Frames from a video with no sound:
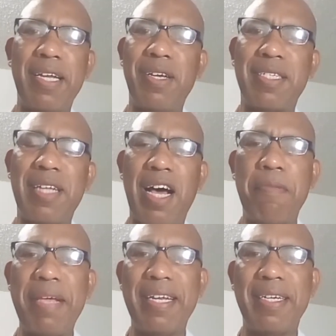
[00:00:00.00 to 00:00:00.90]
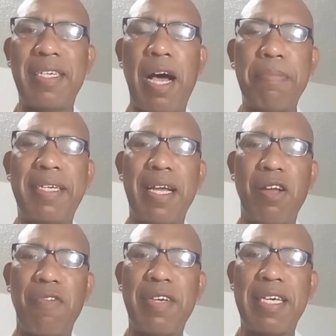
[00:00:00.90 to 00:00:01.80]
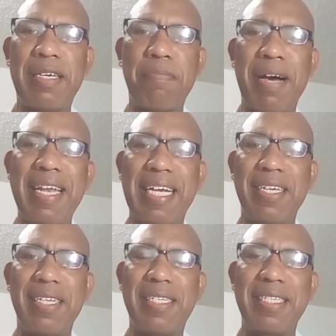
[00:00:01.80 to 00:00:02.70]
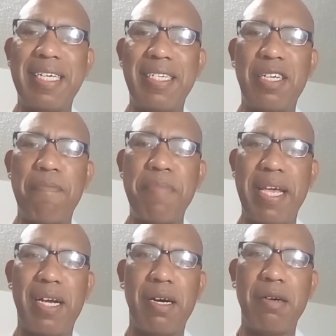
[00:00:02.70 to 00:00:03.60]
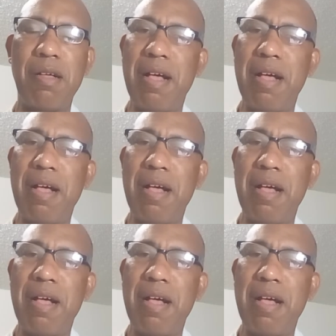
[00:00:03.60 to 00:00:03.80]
It does not make the top 10 of malignancies in Jamaica,